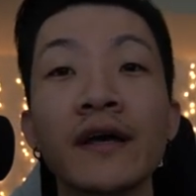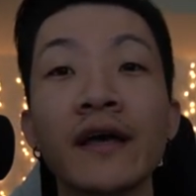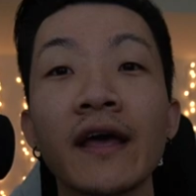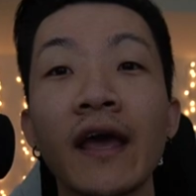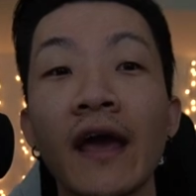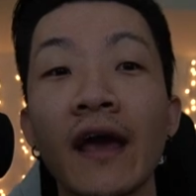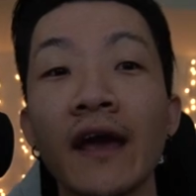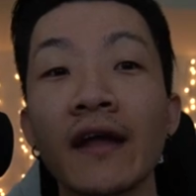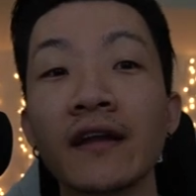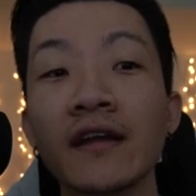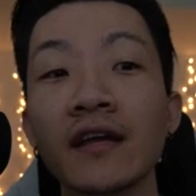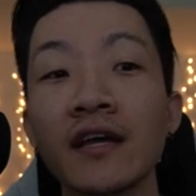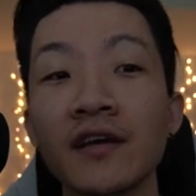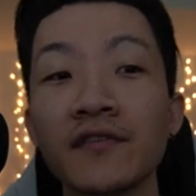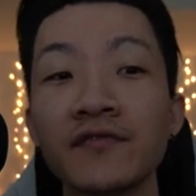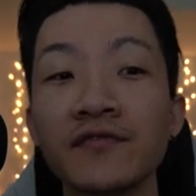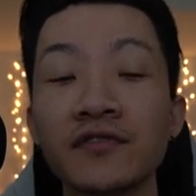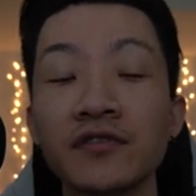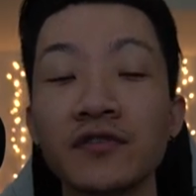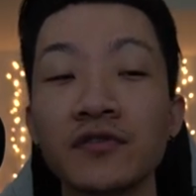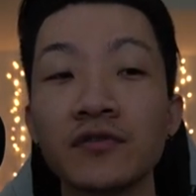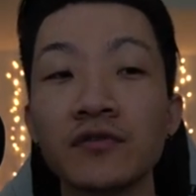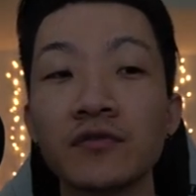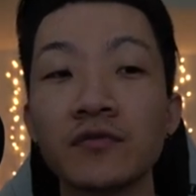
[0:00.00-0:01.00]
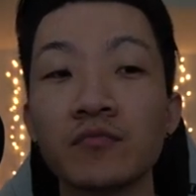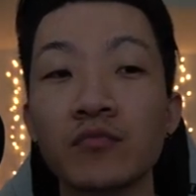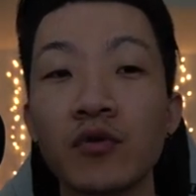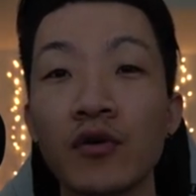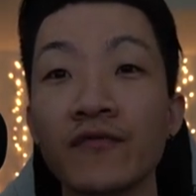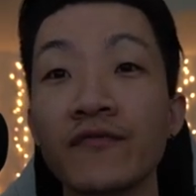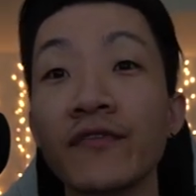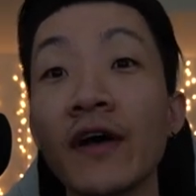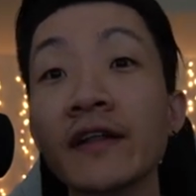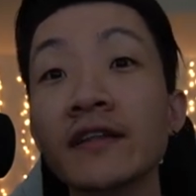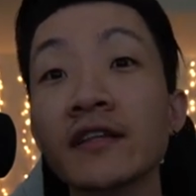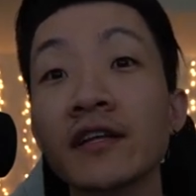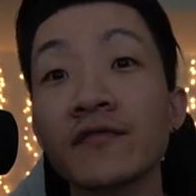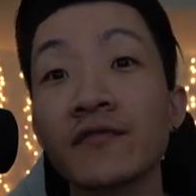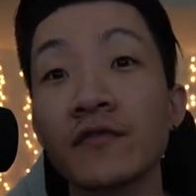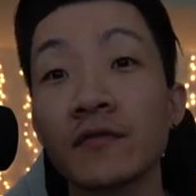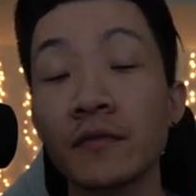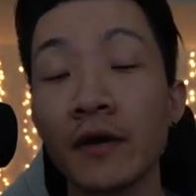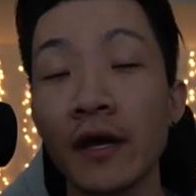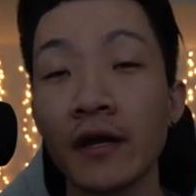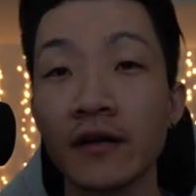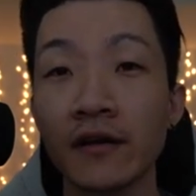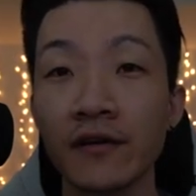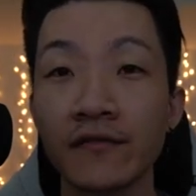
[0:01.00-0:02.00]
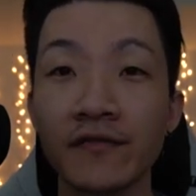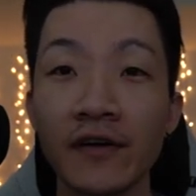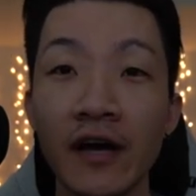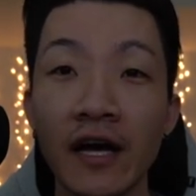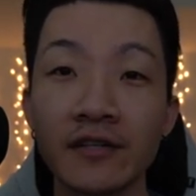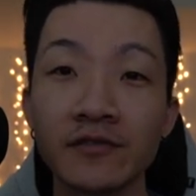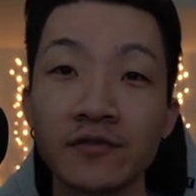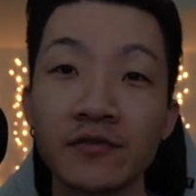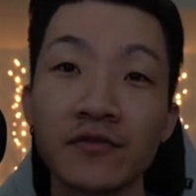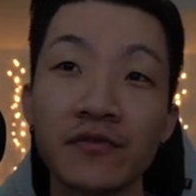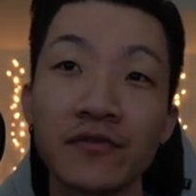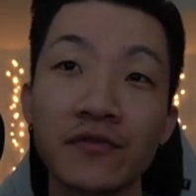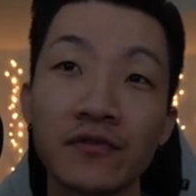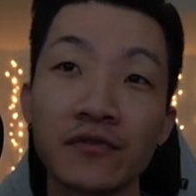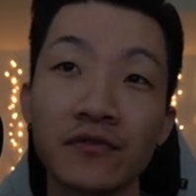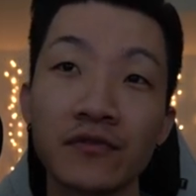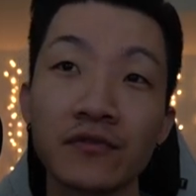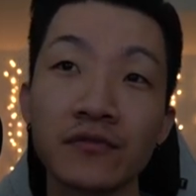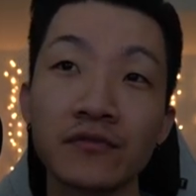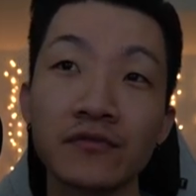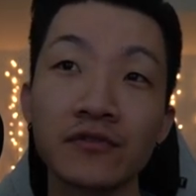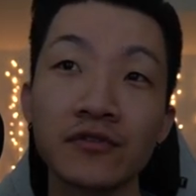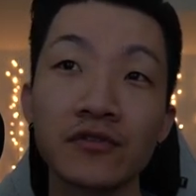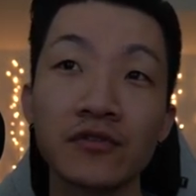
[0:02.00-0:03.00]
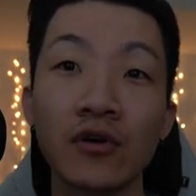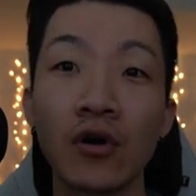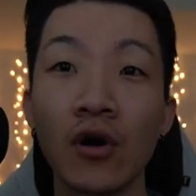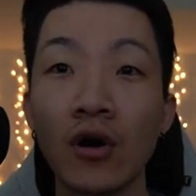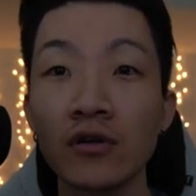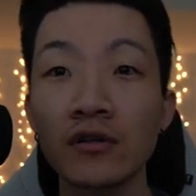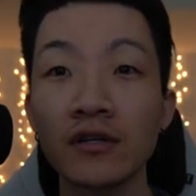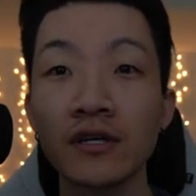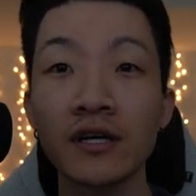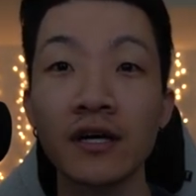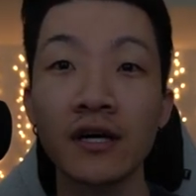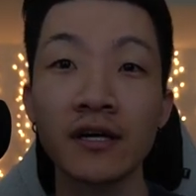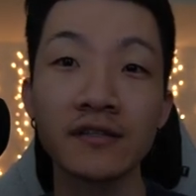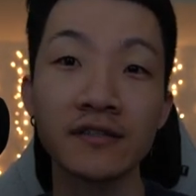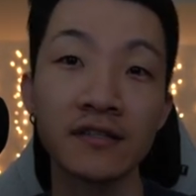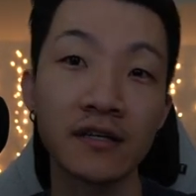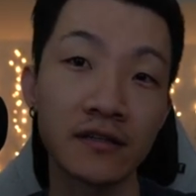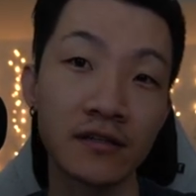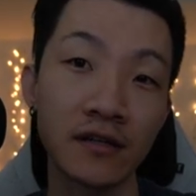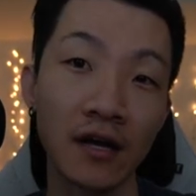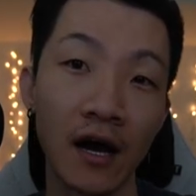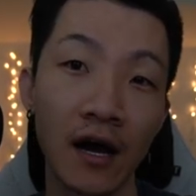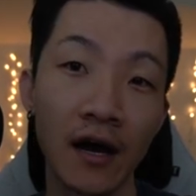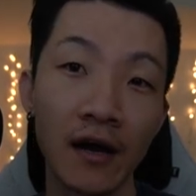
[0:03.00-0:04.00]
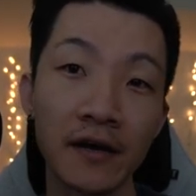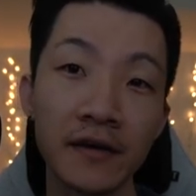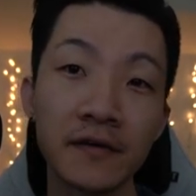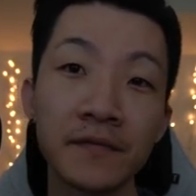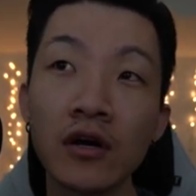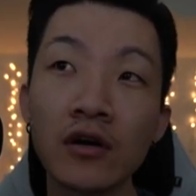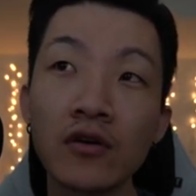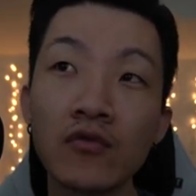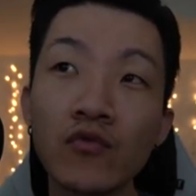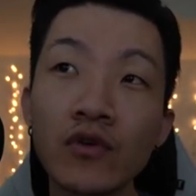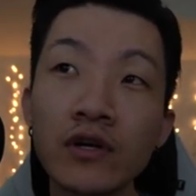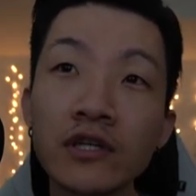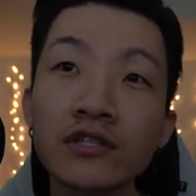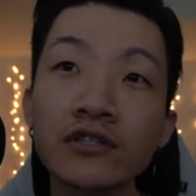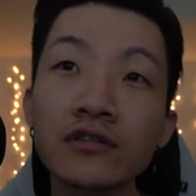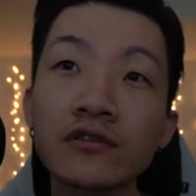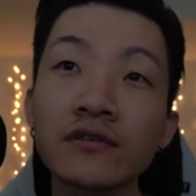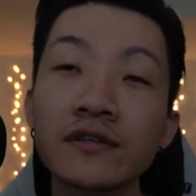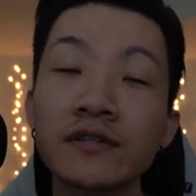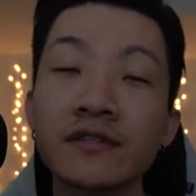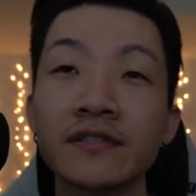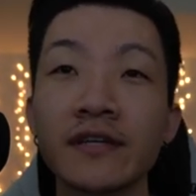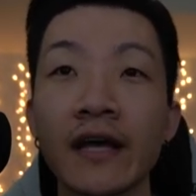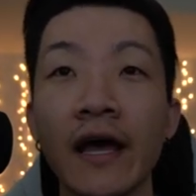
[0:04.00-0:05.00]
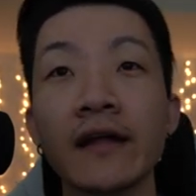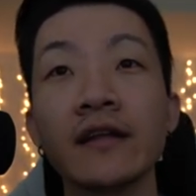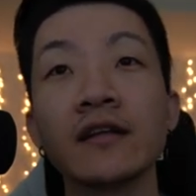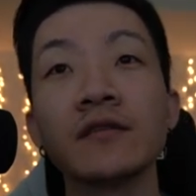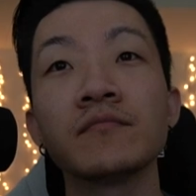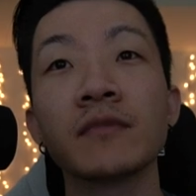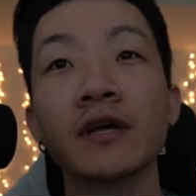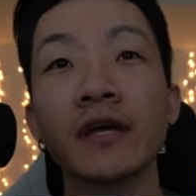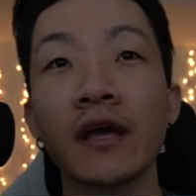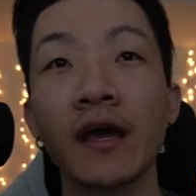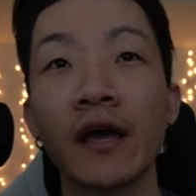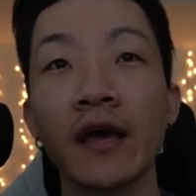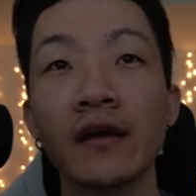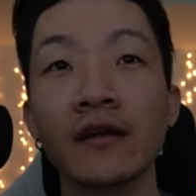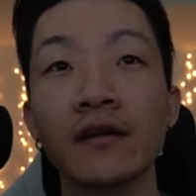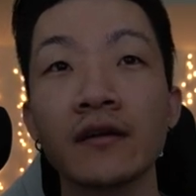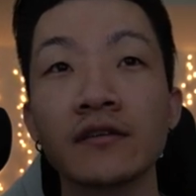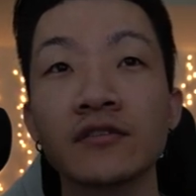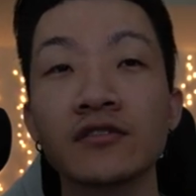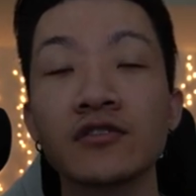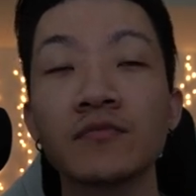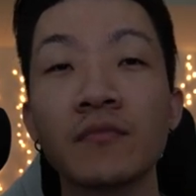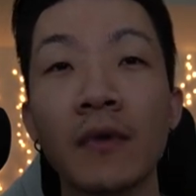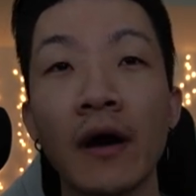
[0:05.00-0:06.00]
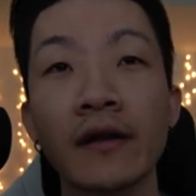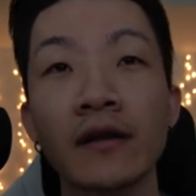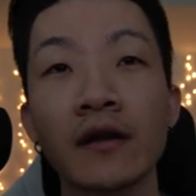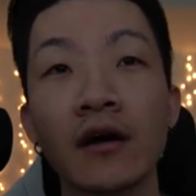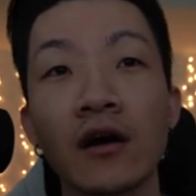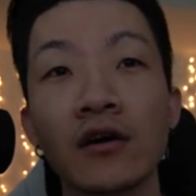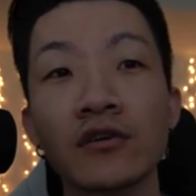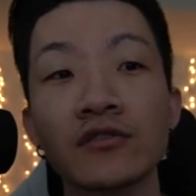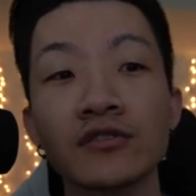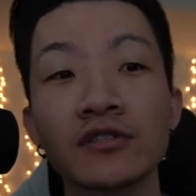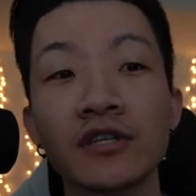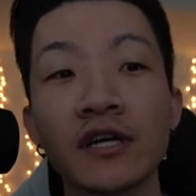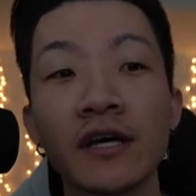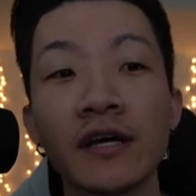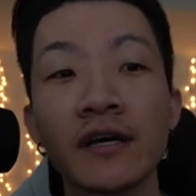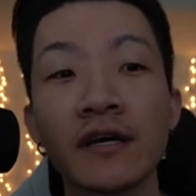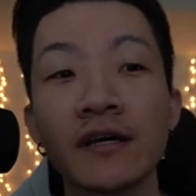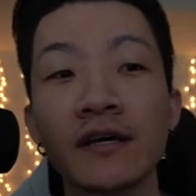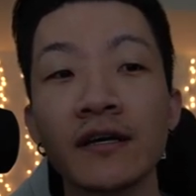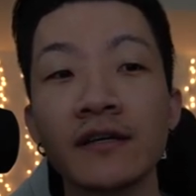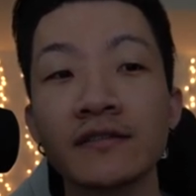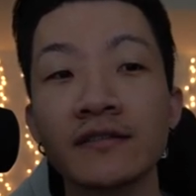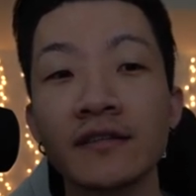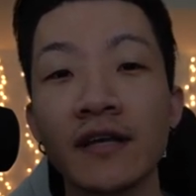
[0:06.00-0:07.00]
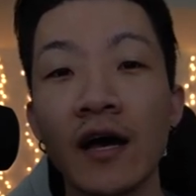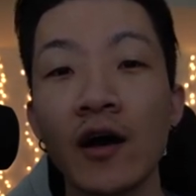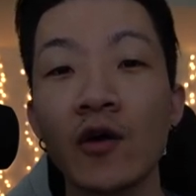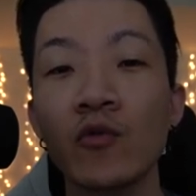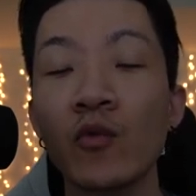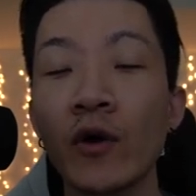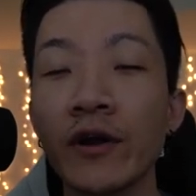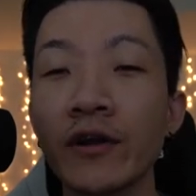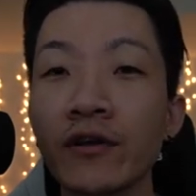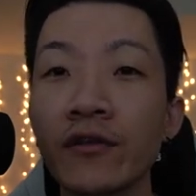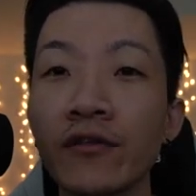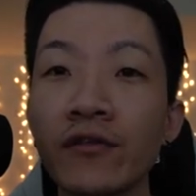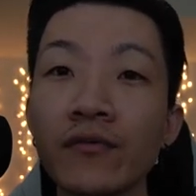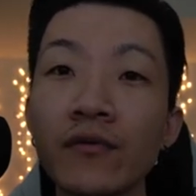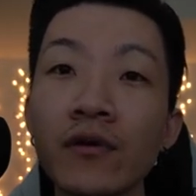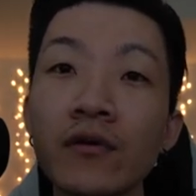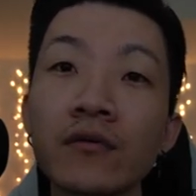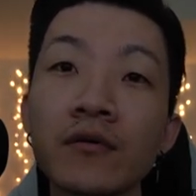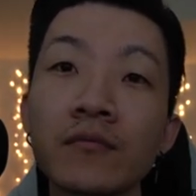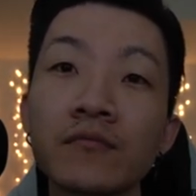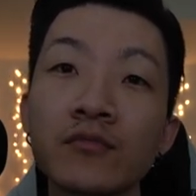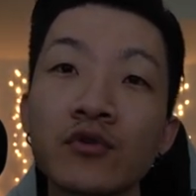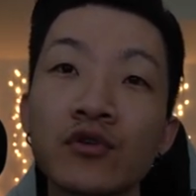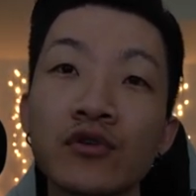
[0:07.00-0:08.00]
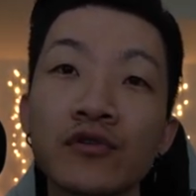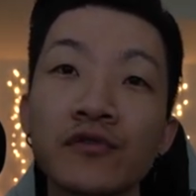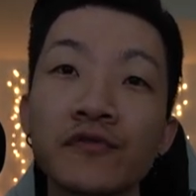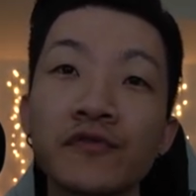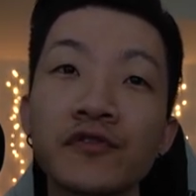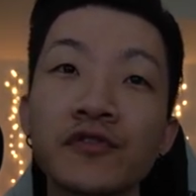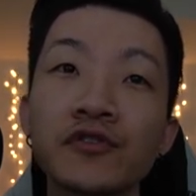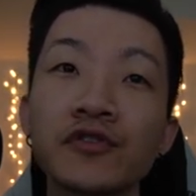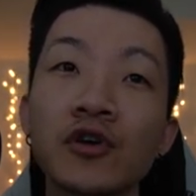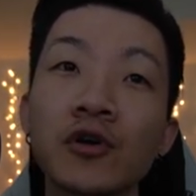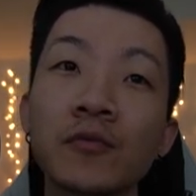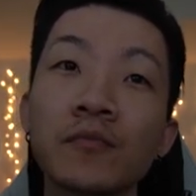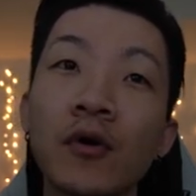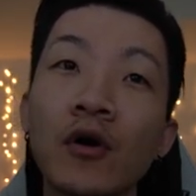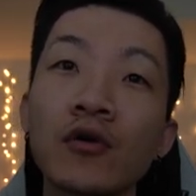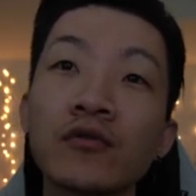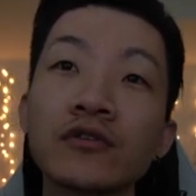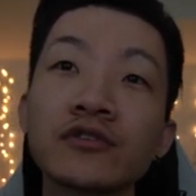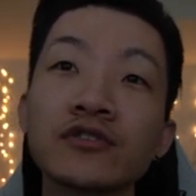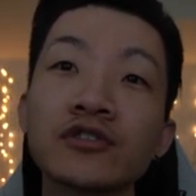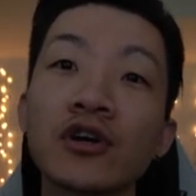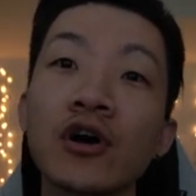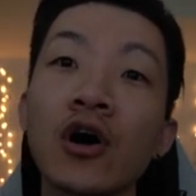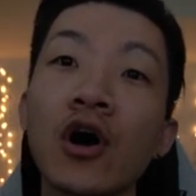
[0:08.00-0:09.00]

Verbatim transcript: And if you prevent them from getting a fast move through, you call it a deny. Original intended mechanic, to my knowledge, is that when you throw a move, your opponent should